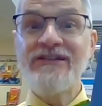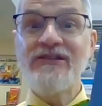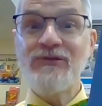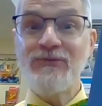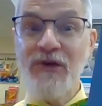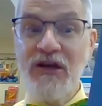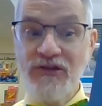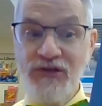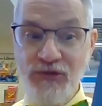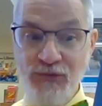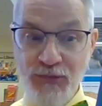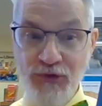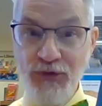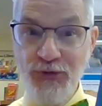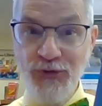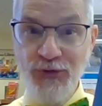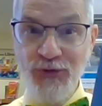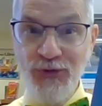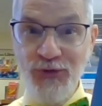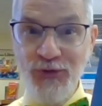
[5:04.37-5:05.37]
spells
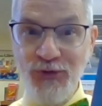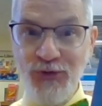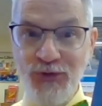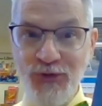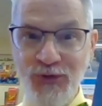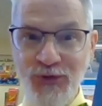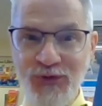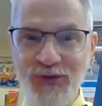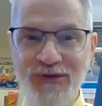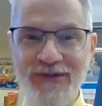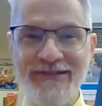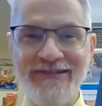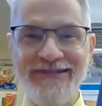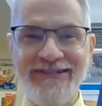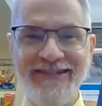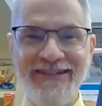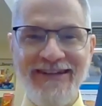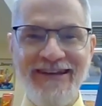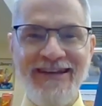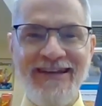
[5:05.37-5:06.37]
blue.
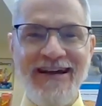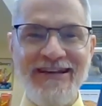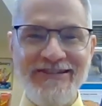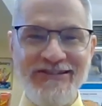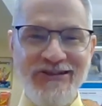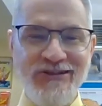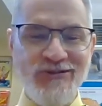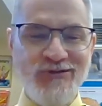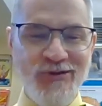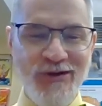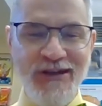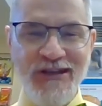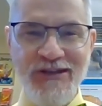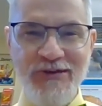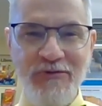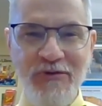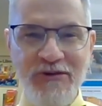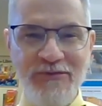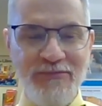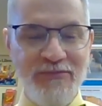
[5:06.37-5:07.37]
That's a tricky
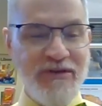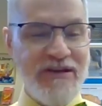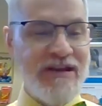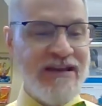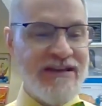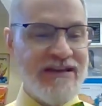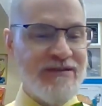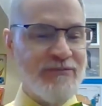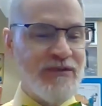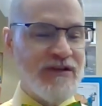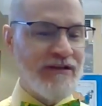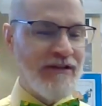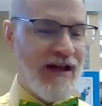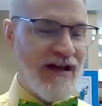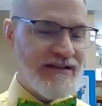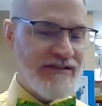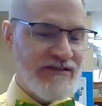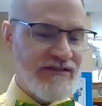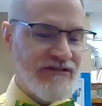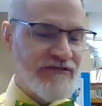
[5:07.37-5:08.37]
one, but it can be
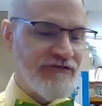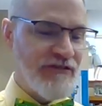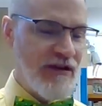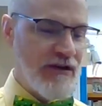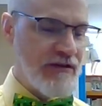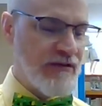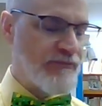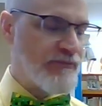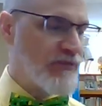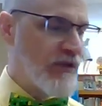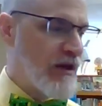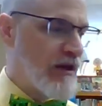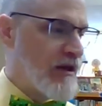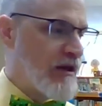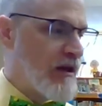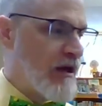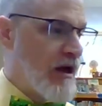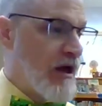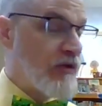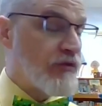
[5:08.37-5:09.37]
lots of fun.
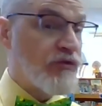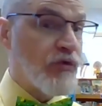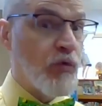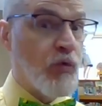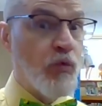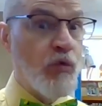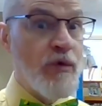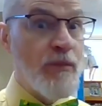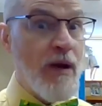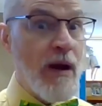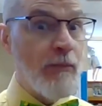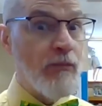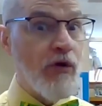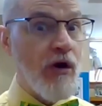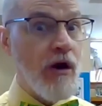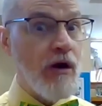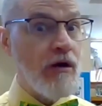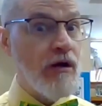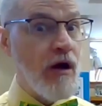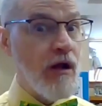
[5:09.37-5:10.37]
So remember
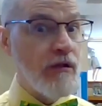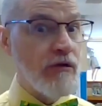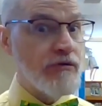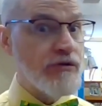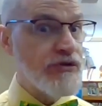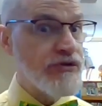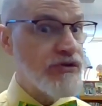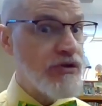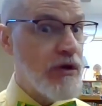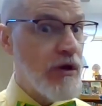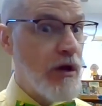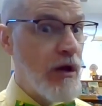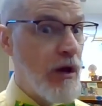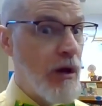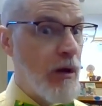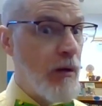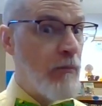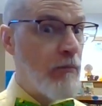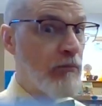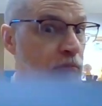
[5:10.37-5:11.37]
our colors,
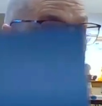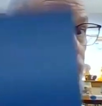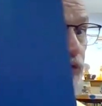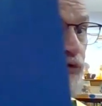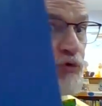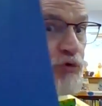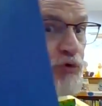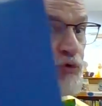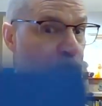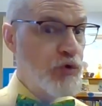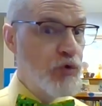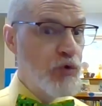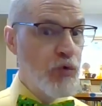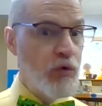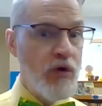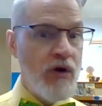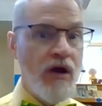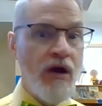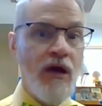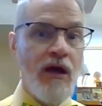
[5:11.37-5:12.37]

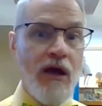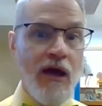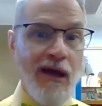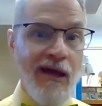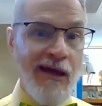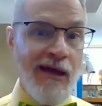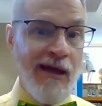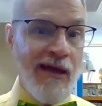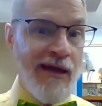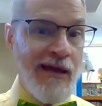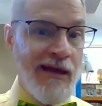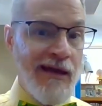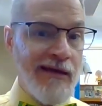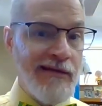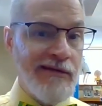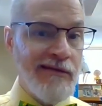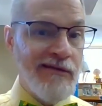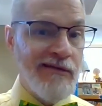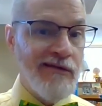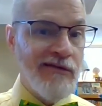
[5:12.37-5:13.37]
blue
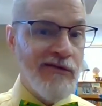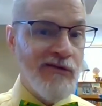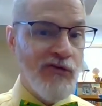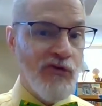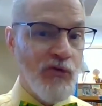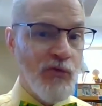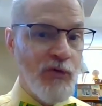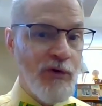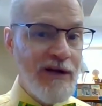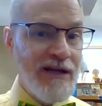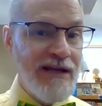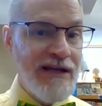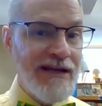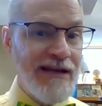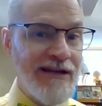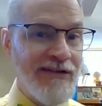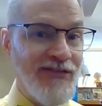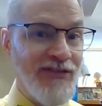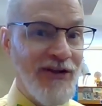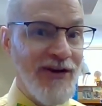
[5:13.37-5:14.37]
and
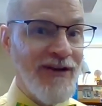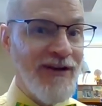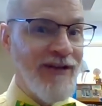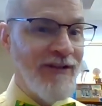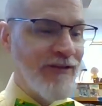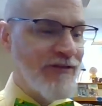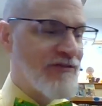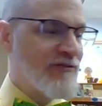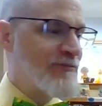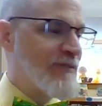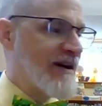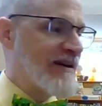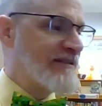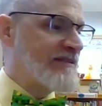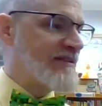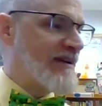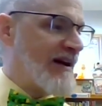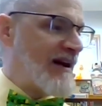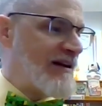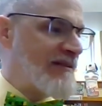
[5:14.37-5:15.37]
green, the color of my
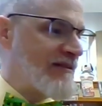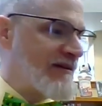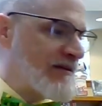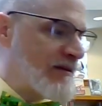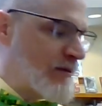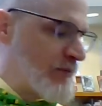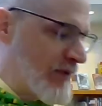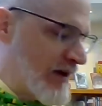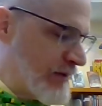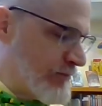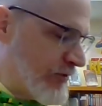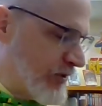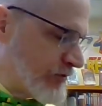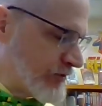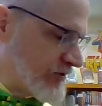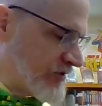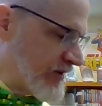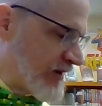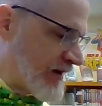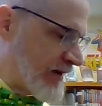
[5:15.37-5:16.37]
tie there, my bow
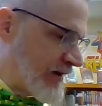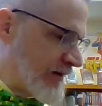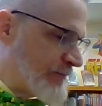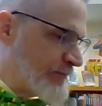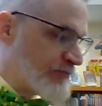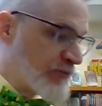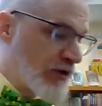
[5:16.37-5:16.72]
tie.